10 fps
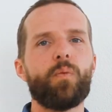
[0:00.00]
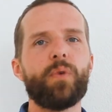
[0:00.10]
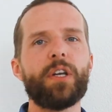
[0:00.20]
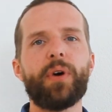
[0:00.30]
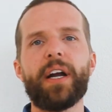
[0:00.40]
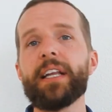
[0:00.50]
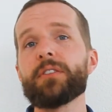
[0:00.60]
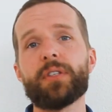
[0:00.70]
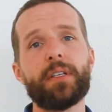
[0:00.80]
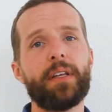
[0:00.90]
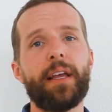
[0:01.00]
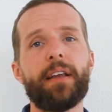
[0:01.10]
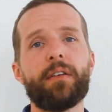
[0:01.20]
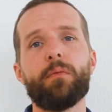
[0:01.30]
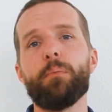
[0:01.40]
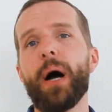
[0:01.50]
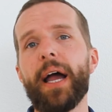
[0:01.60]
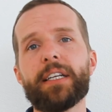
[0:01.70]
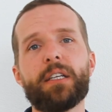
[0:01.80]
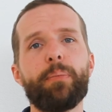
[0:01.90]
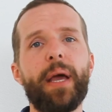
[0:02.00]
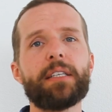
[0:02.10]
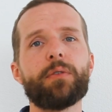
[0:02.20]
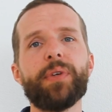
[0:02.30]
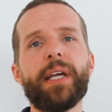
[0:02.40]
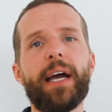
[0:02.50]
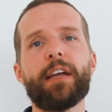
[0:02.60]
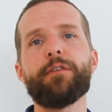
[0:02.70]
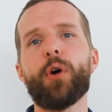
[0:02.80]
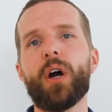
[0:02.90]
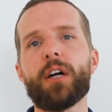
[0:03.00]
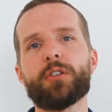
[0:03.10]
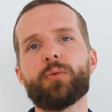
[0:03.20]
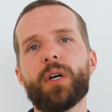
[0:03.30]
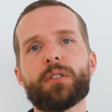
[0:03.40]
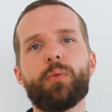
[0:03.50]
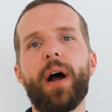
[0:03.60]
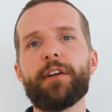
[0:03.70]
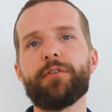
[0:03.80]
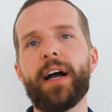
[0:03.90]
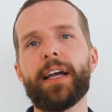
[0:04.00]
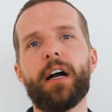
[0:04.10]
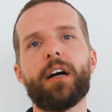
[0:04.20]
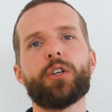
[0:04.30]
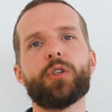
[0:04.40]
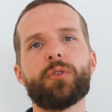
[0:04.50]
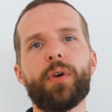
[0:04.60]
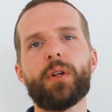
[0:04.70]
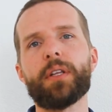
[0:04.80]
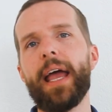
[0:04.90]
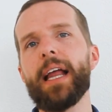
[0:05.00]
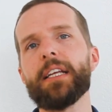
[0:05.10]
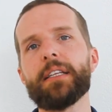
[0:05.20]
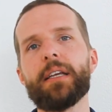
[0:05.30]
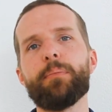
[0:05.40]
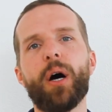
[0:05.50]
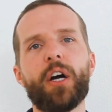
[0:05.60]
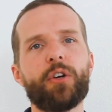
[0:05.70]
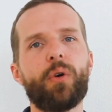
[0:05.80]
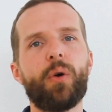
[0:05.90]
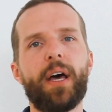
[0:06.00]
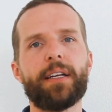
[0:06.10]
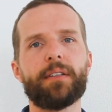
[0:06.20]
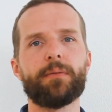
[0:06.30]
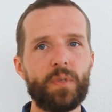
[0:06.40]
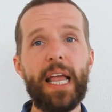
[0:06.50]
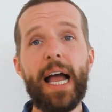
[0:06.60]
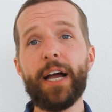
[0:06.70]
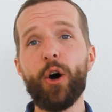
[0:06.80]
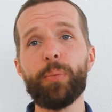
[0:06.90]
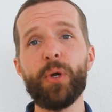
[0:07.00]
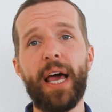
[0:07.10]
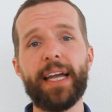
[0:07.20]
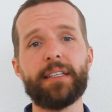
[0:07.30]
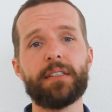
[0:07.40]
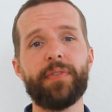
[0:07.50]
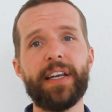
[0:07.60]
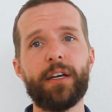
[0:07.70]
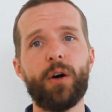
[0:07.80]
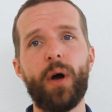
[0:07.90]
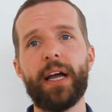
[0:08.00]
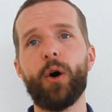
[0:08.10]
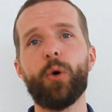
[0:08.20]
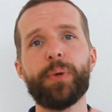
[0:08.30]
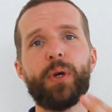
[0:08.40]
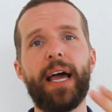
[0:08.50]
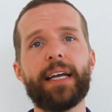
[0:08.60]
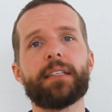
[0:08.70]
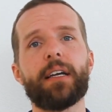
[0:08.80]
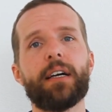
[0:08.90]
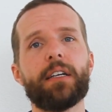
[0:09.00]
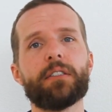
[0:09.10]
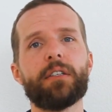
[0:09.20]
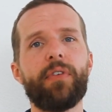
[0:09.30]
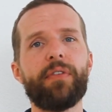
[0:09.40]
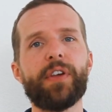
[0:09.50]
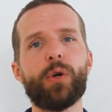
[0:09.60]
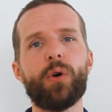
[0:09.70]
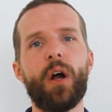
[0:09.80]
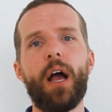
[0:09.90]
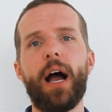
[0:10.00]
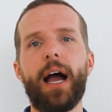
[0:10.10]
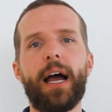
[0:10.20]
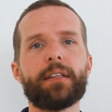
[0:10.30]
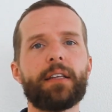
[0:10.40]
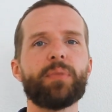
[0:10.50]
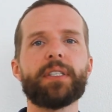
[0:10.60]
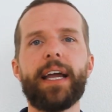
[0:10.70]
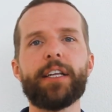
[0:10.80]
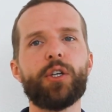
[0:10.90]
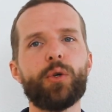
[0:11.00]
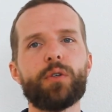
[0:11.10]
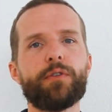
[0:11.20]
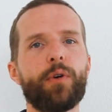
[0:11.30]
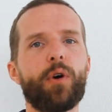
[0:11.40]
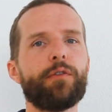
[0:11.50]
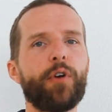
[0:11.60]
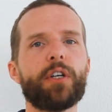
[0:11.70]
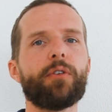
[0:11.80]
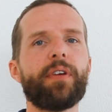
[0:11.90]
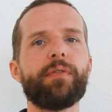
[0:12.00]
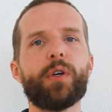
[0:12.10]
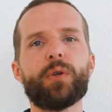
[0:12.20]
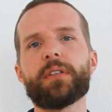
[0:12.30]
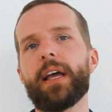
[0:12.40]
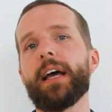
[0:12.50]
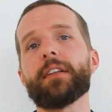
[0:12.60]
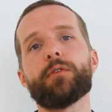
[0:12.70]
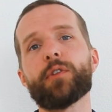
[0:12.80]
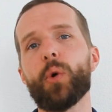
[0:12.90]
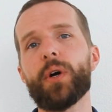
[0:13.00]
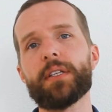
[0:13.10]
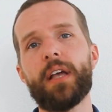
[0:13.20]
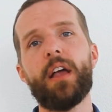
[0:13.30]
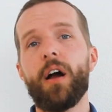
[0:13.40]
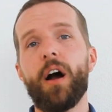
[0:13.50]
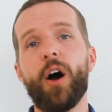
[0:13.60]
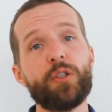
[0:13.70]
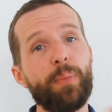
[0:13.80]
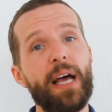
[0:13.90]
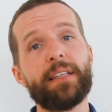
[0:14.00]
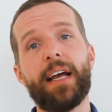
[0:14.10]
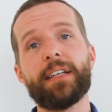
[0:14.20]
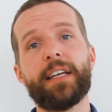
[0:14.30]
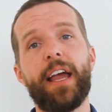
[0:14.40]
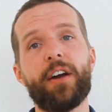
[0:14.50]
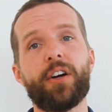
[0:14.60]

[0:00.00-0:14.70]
when you are interested in buying the BESTVA 400 watt Wi-Fi controlled LED bar grow light. I hope you liked this video. I hope you liked the review, and stay tuned for further reviews and of course houseplant and care